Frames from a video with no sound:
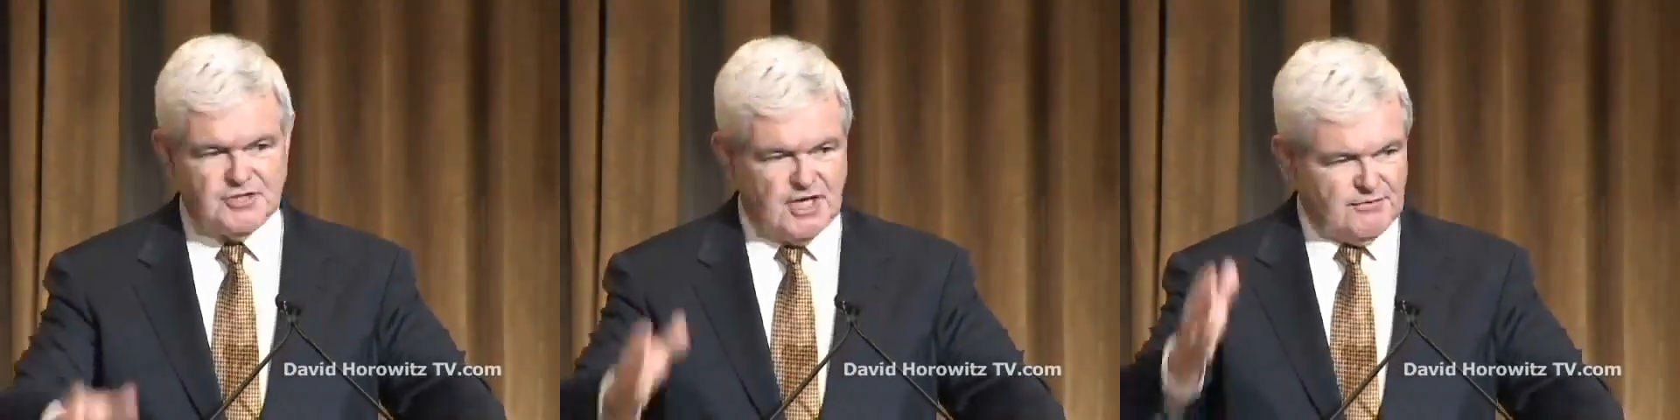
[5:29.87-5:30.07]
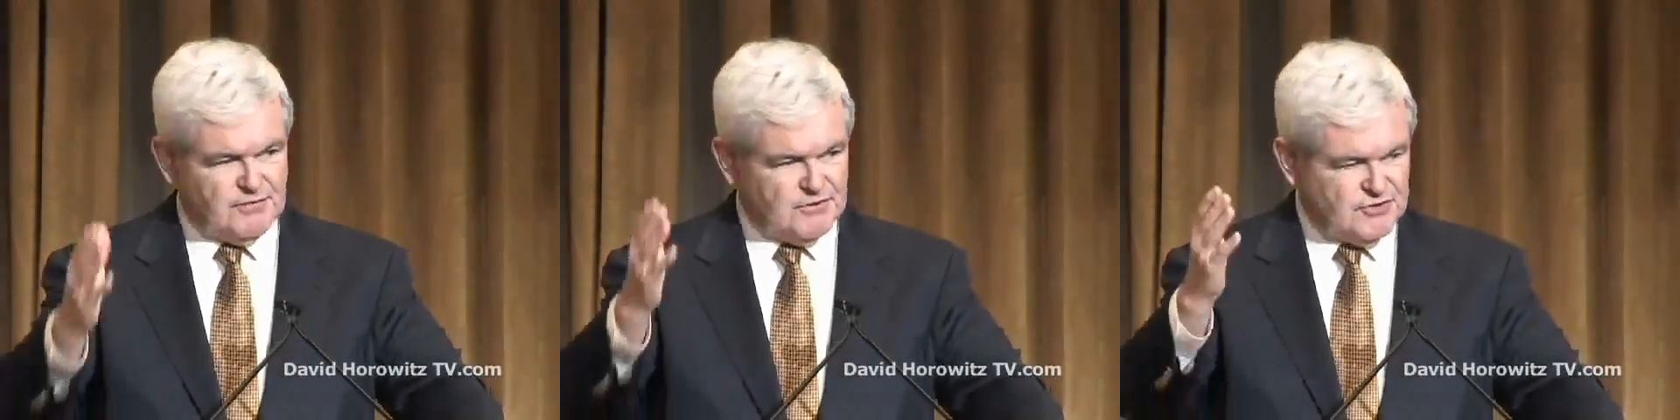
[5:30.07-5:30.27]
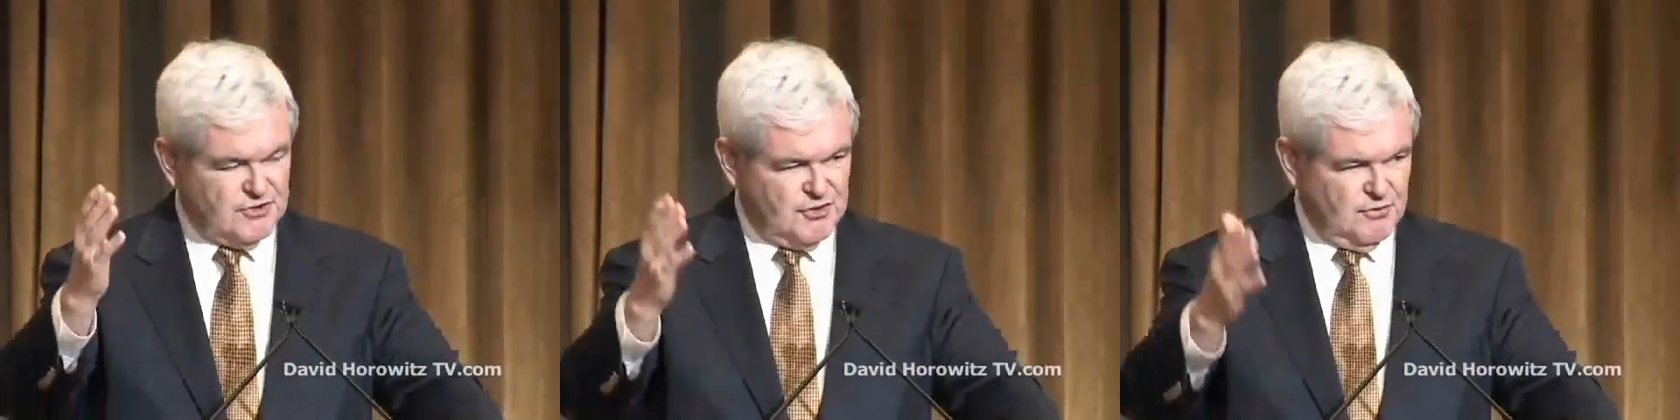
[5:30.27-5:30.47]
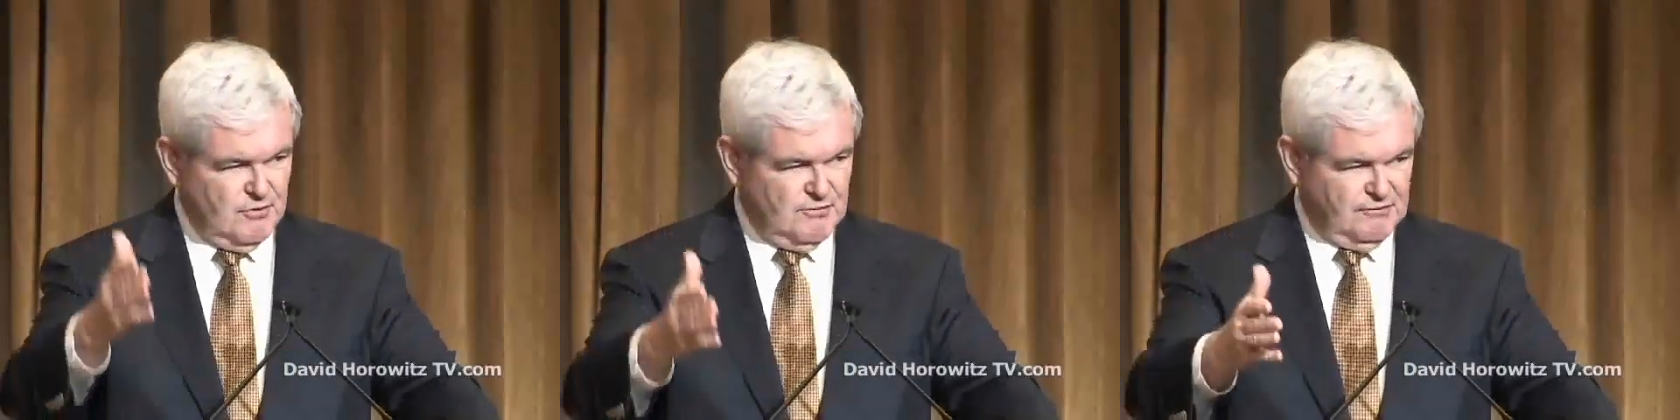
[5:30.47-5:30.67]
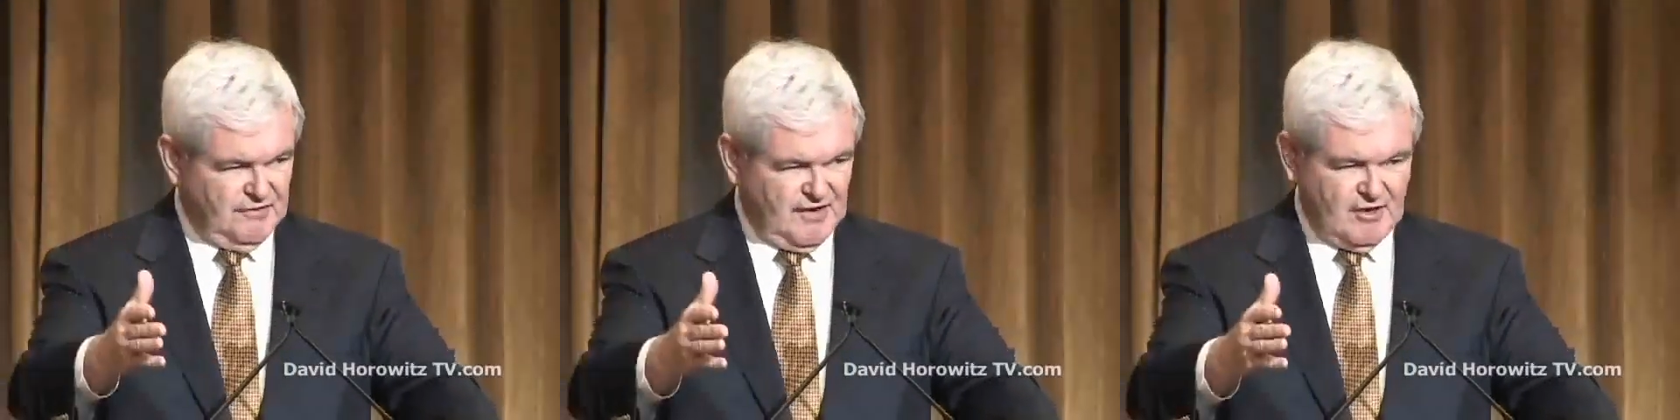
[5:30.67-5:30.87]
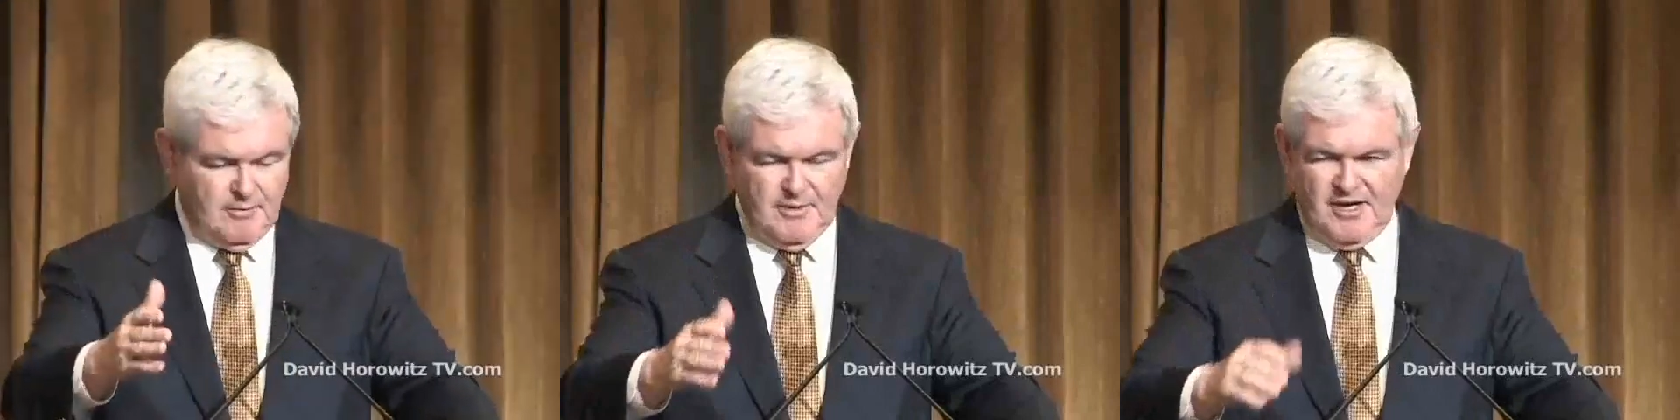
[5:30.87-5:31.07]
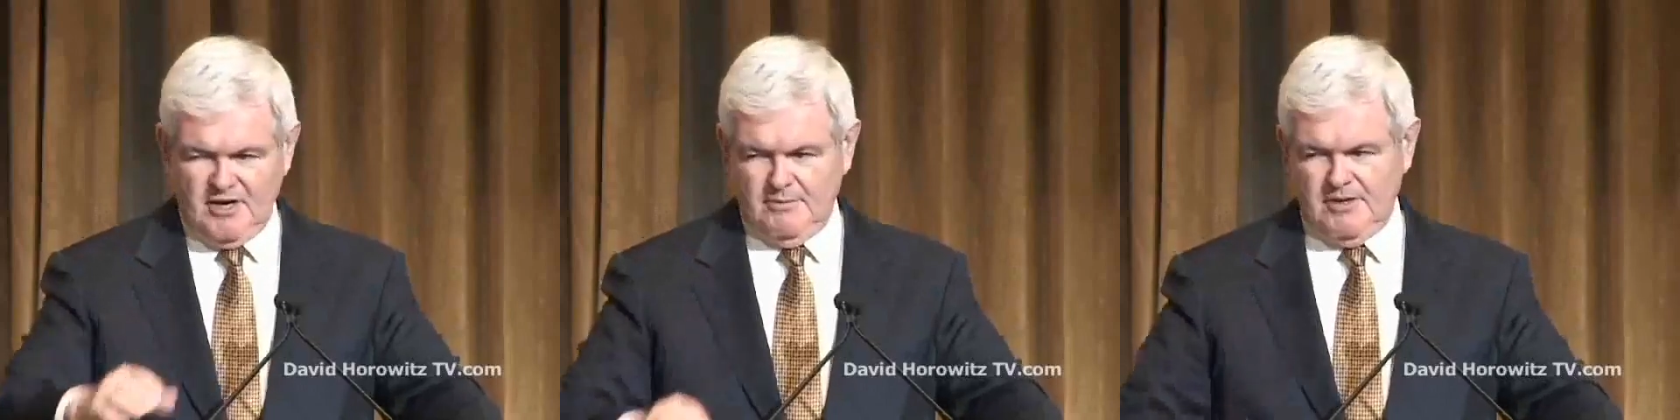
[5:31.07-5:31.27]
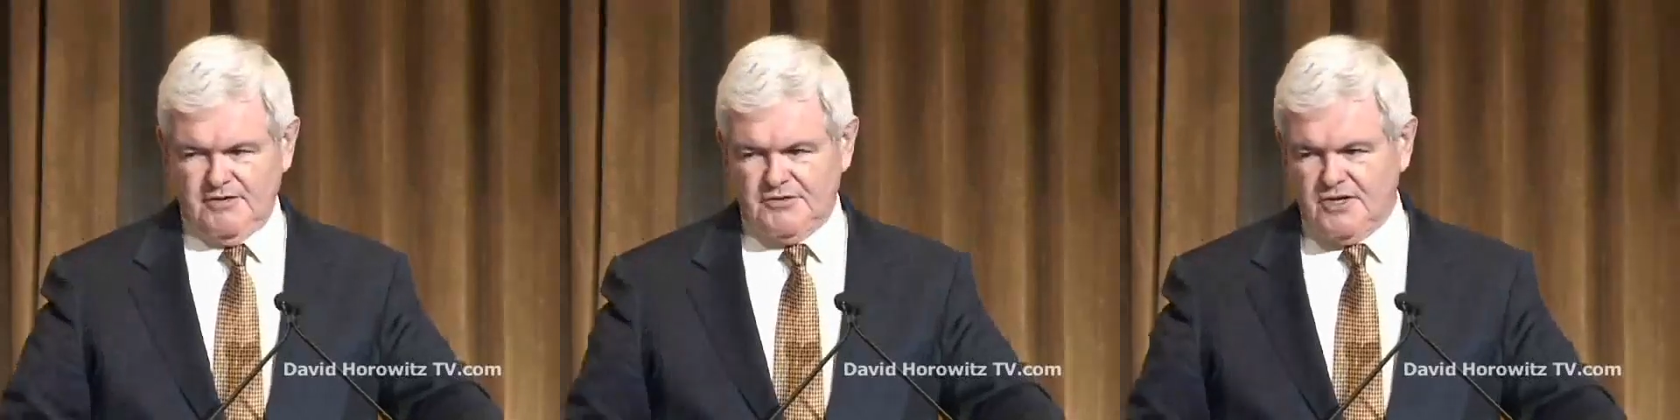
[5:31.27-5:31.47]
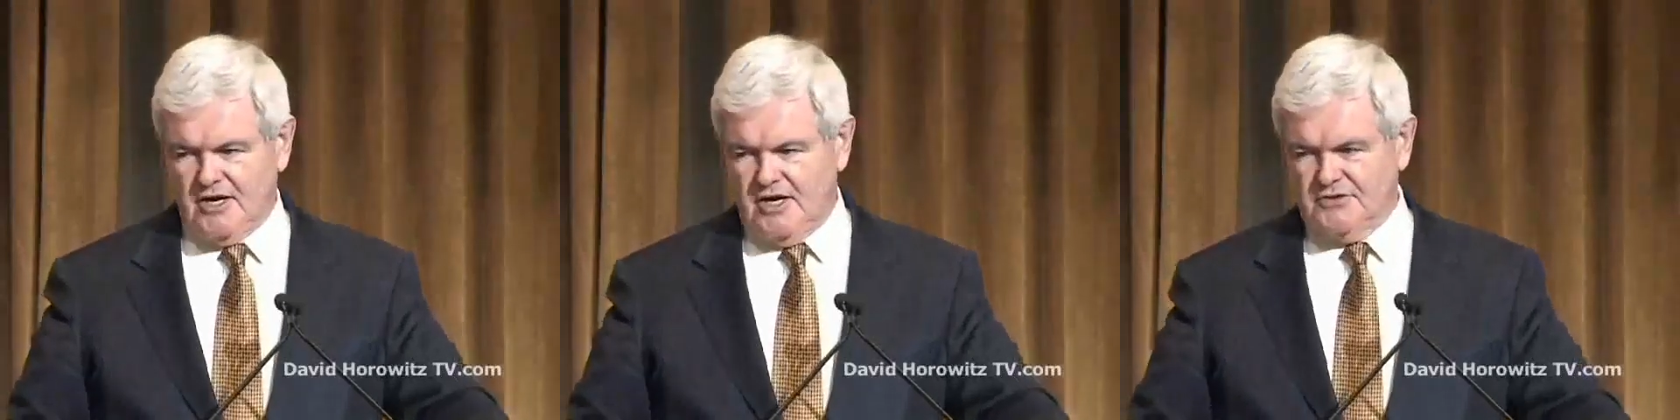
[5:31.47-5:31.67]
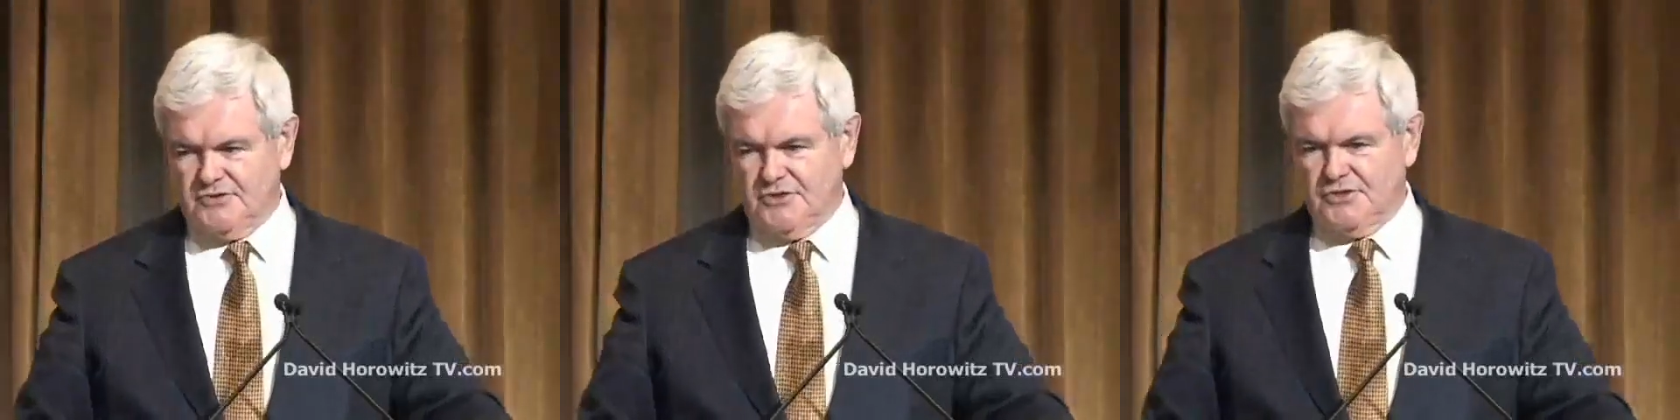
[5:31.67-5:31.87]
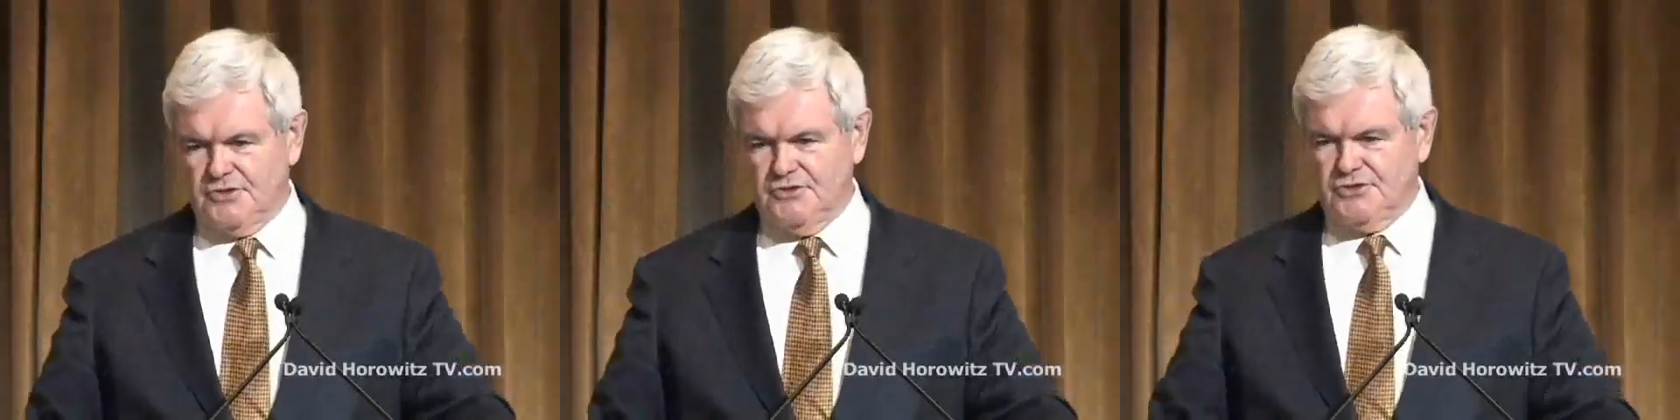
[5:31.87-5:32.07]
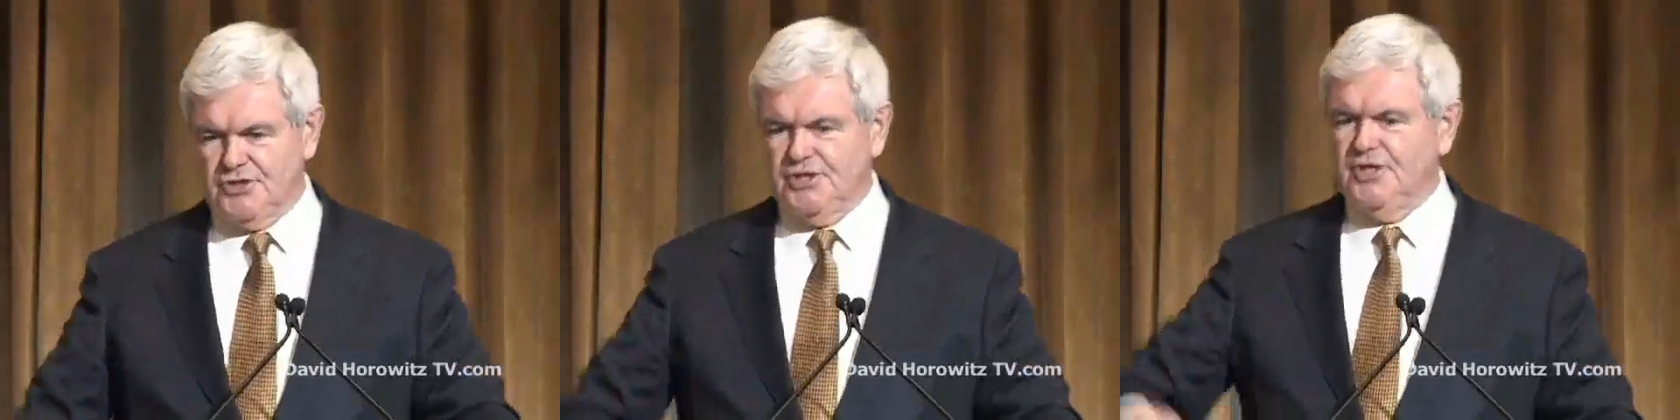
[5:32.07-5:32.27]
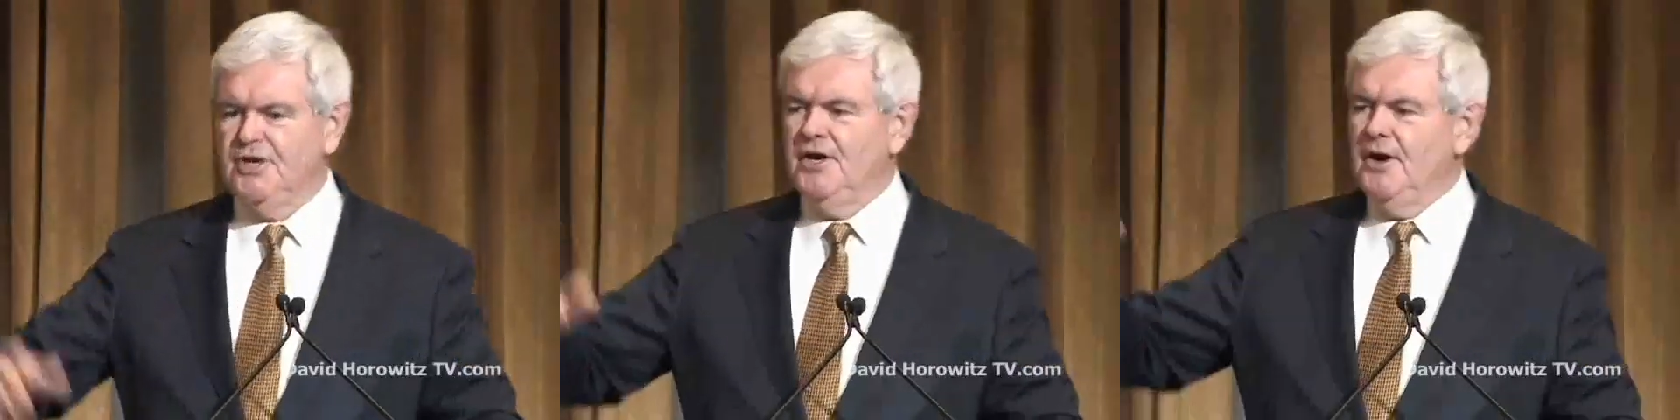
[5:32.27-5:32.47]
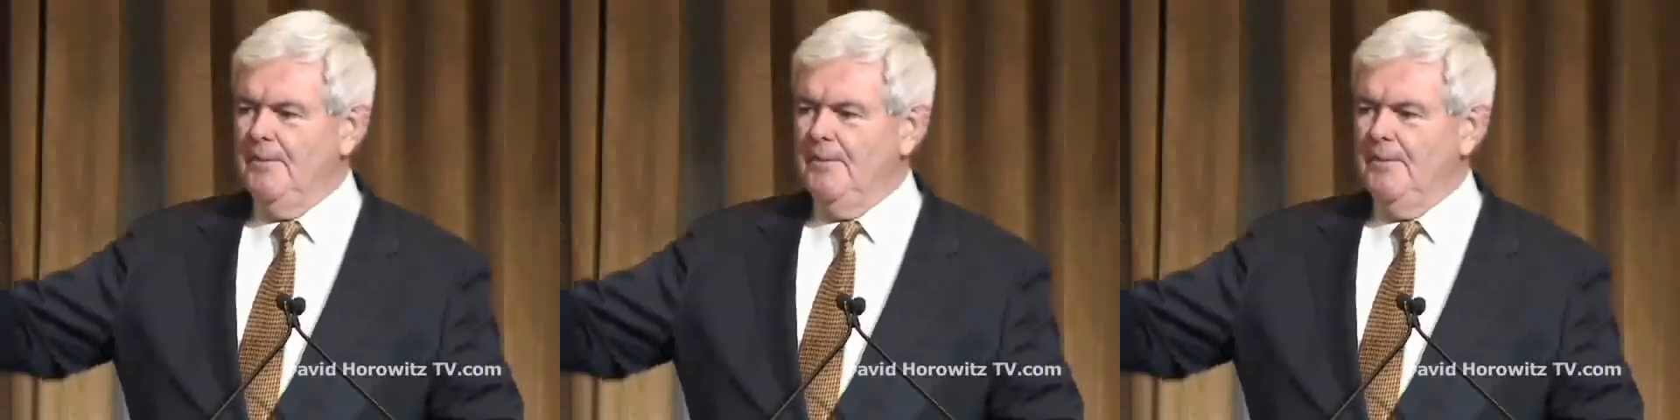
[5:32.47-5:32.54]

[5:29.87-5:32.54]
Jefferson knew a fair amount about the Constitution.